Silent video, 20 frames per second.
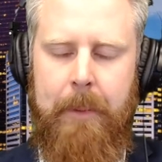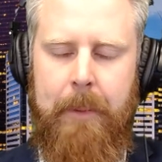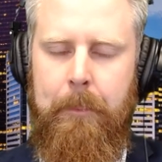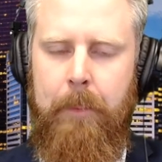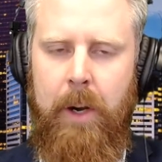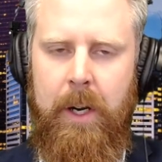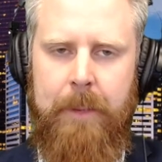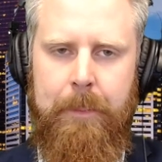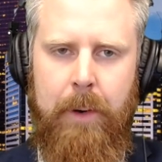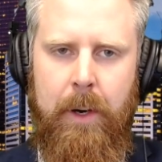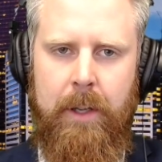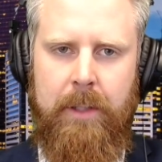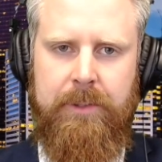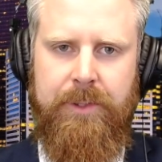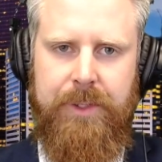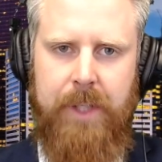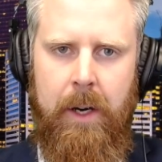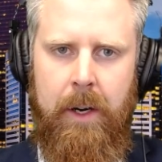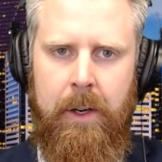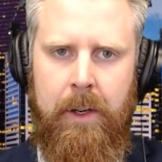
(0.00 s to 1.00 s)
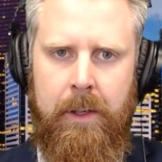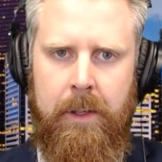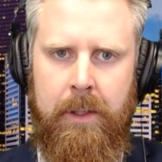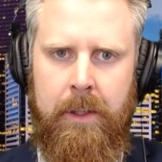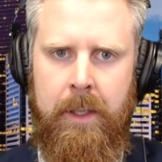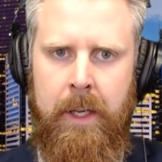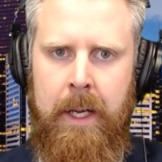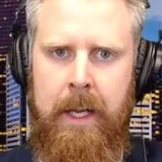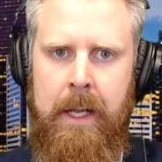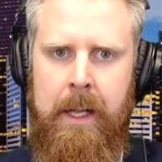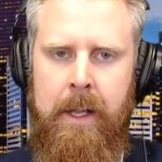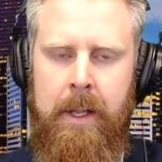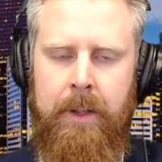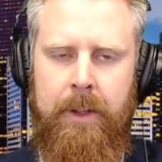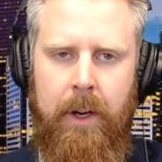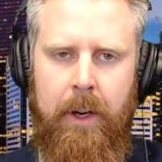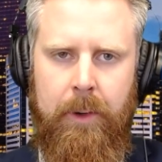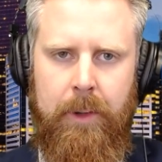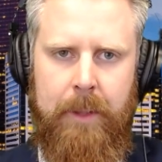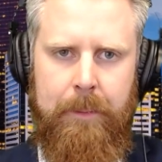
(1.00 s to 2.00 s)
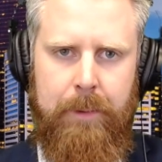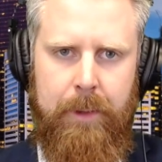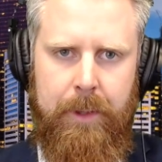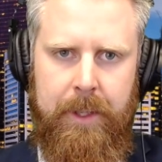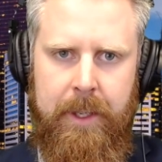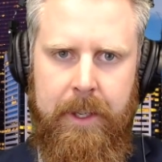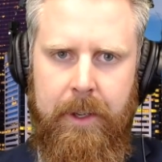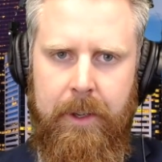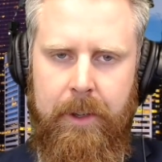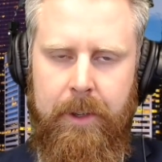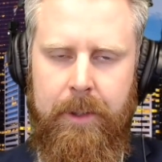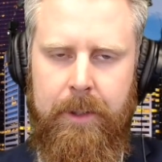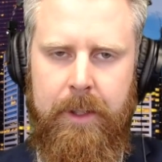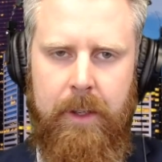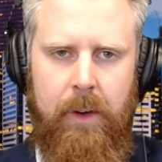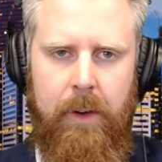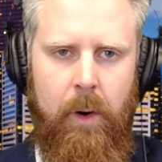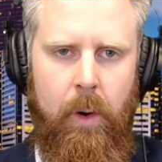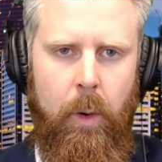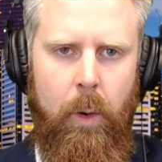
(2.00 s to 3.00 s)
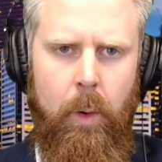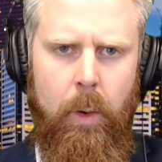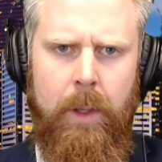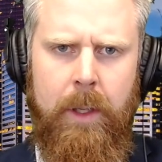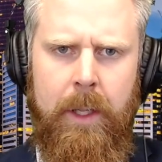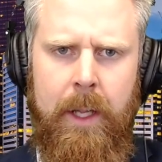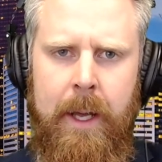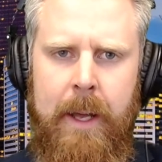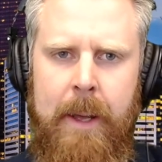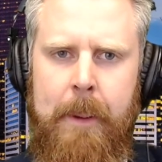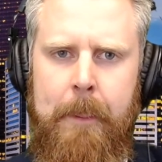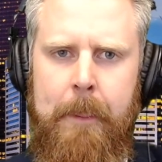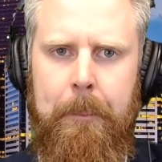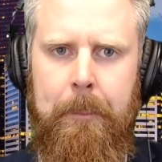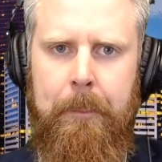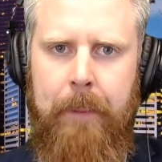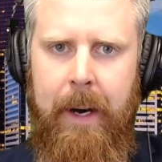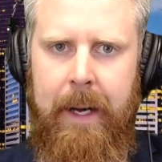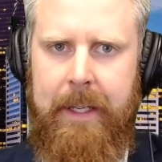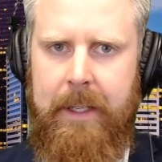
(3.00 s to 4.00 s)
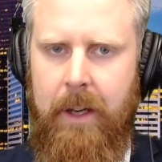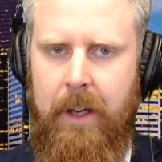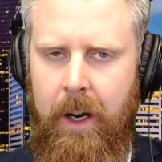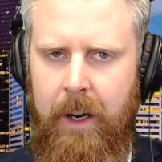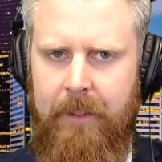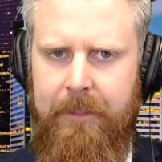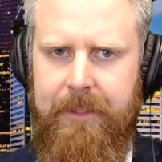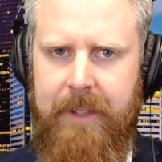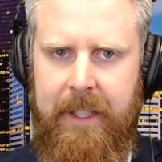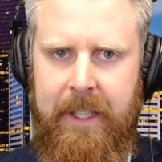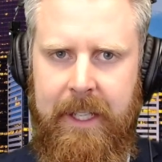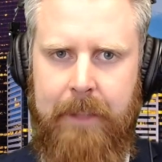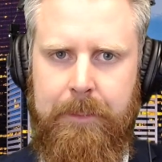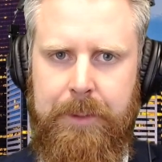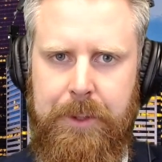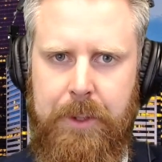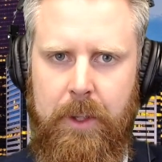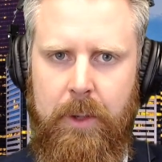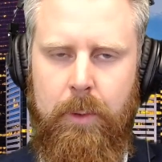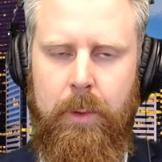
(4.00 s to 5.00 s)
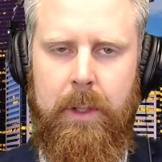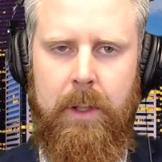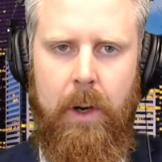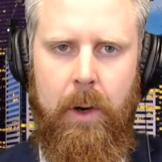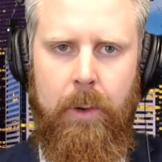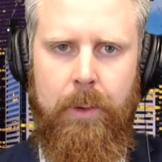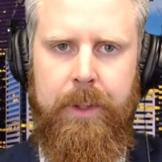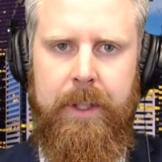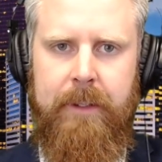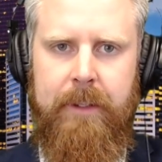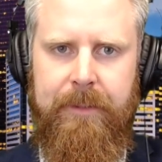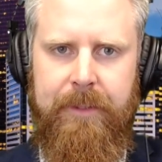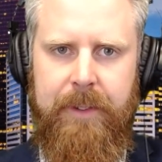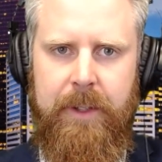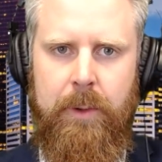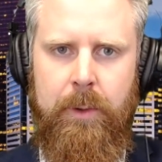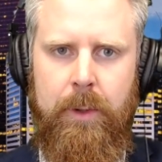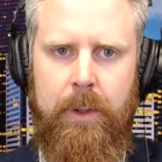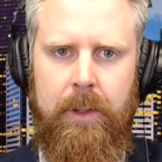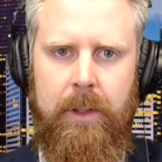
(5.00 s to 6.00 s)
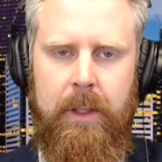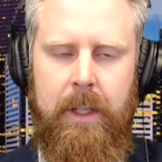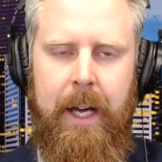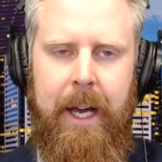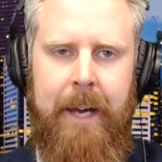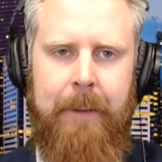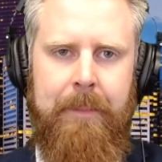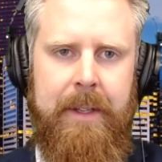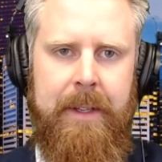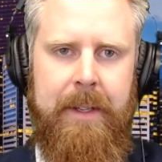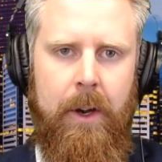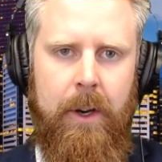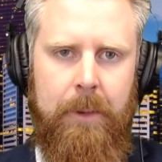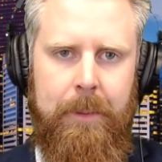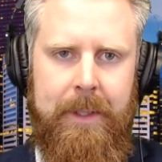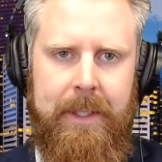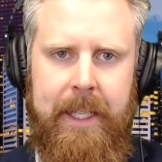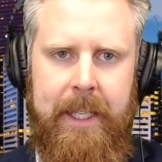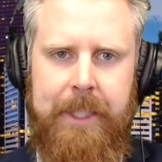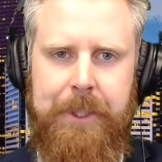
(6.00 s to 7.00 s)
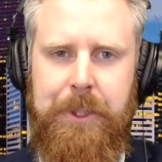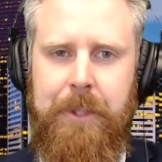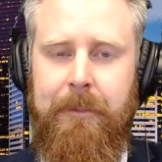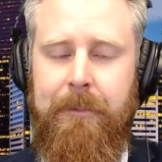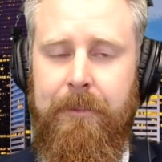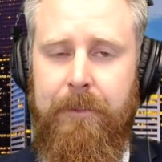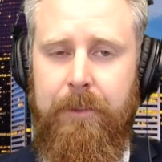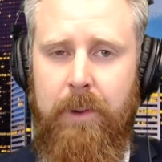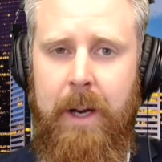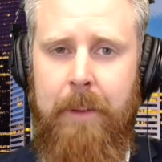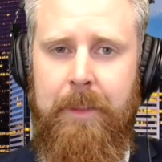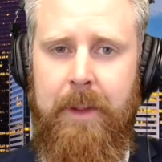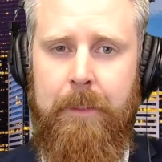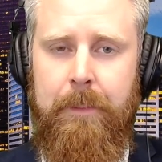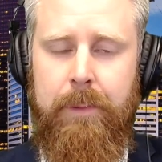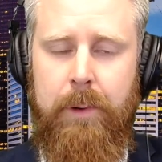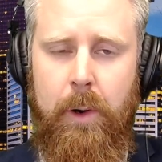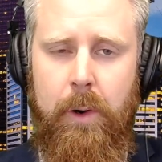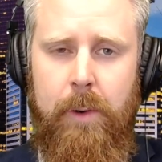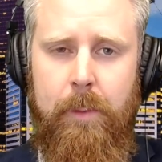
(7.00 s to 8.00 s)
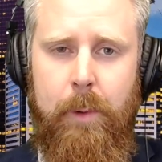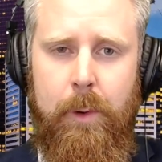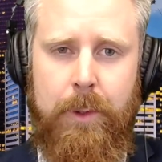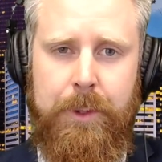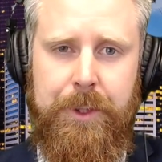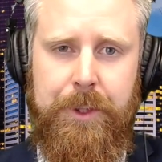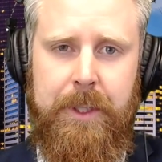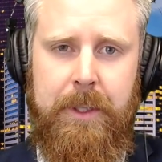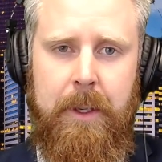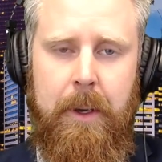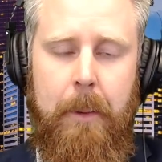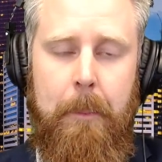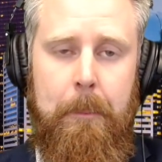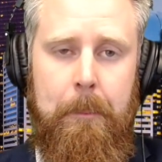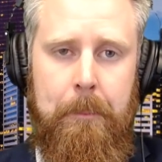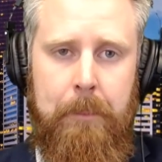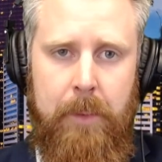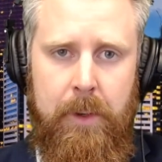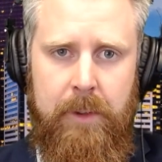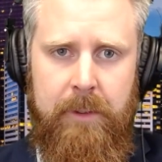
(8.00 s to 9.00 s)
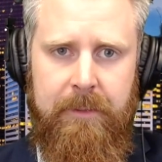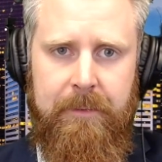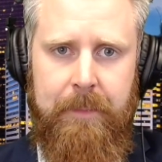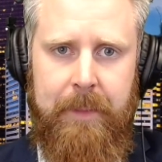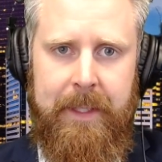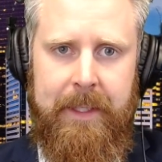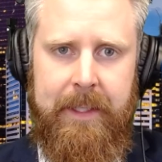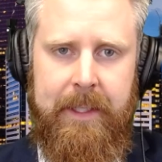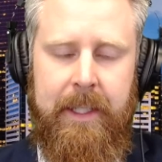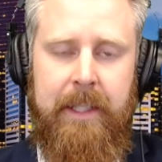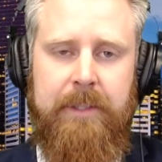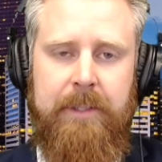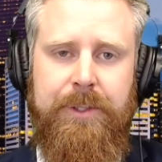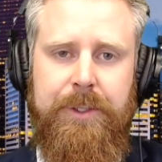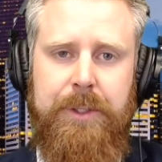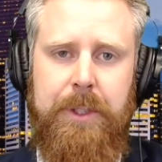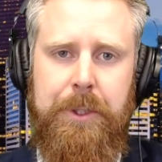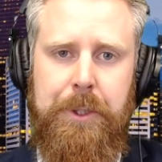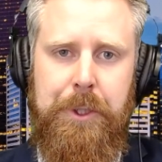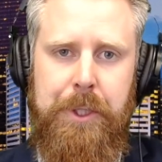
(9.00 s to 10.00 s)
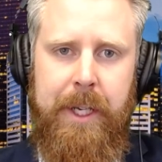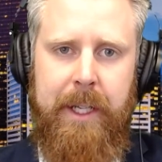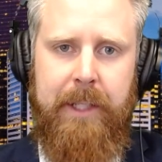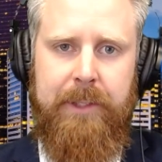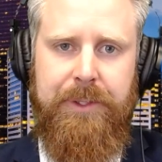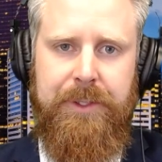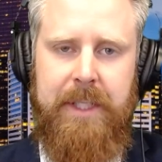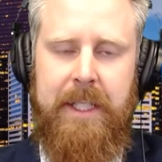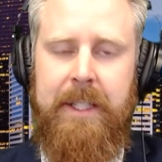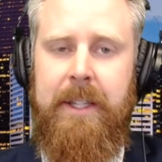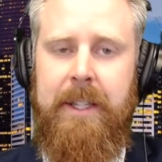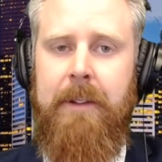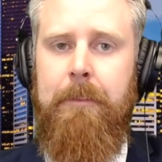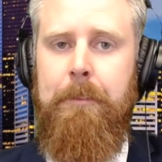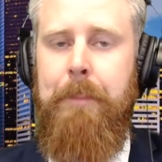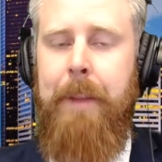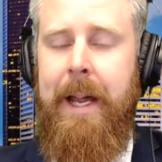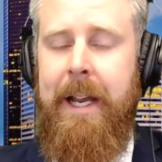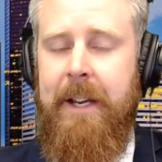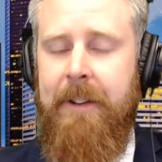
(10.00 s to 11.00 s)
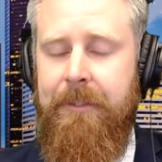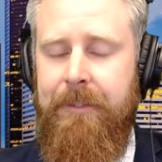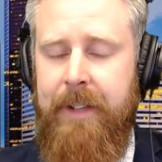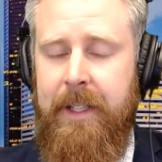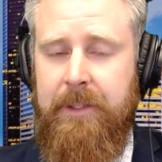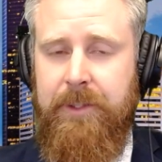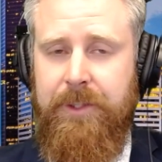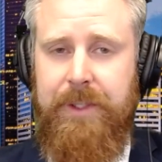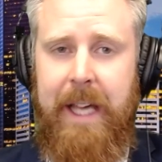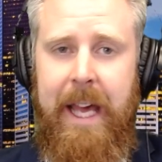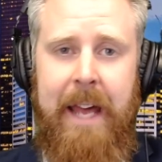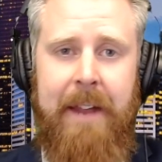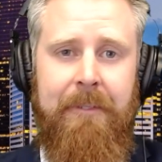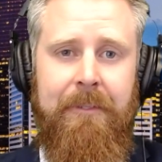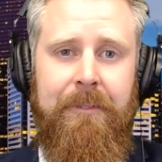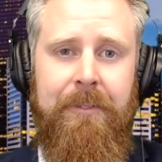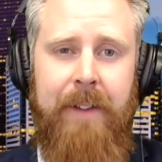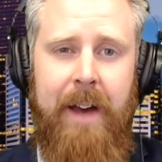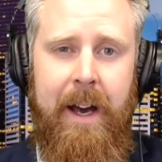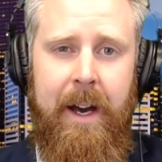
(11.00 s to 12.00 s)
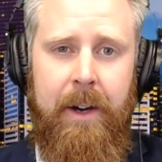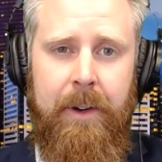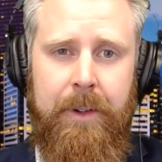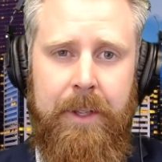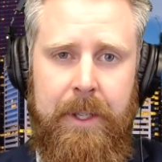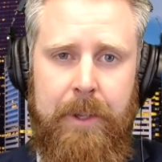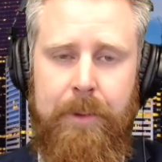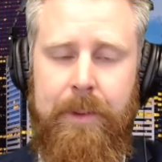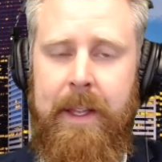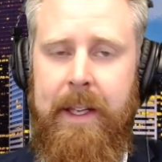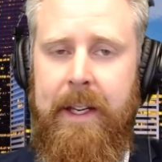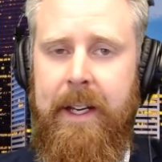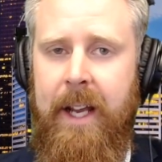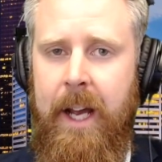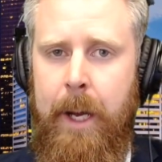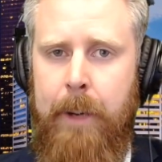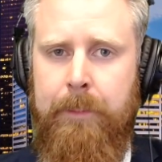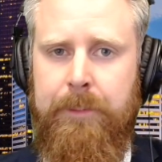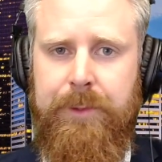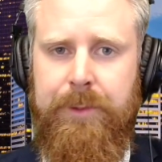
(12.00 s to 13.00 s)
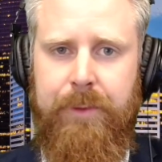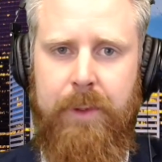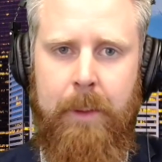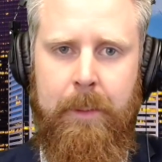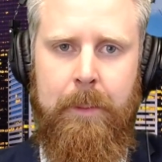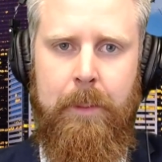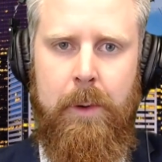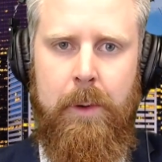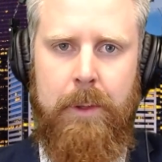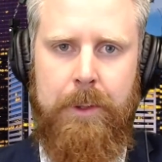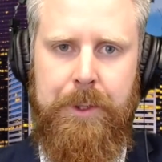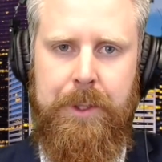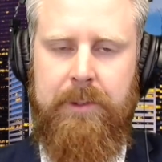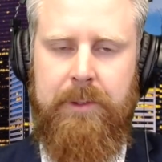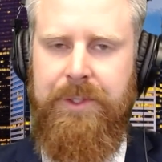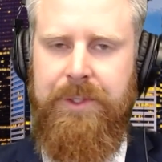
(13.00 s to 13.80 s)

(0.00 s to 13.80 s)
body parts are not only procured whole, but often, I'm sure, will only fuel the argumentation from the pro abortion movement, suggesting the benefits and value that comes from abortion.